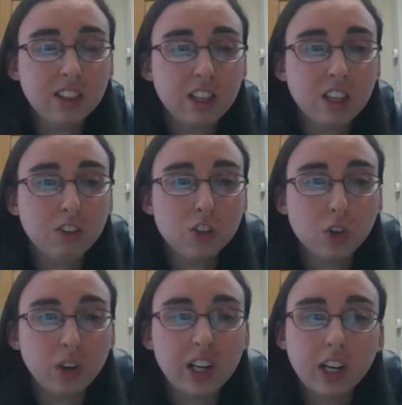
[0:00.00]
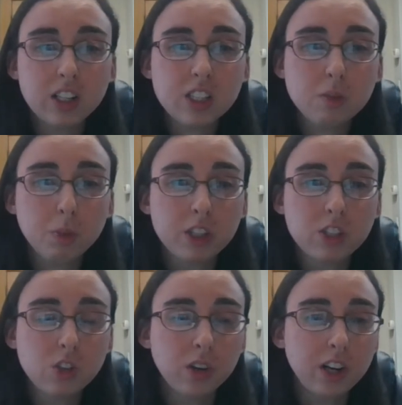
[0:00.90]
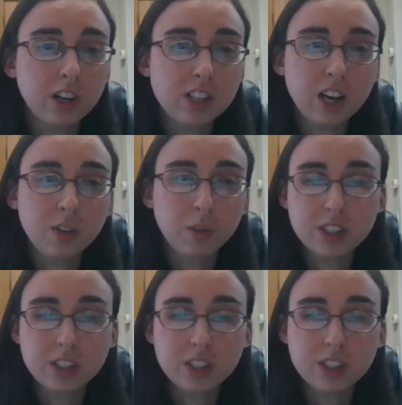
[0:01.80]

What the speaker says: Thank you for joining us. Please join us on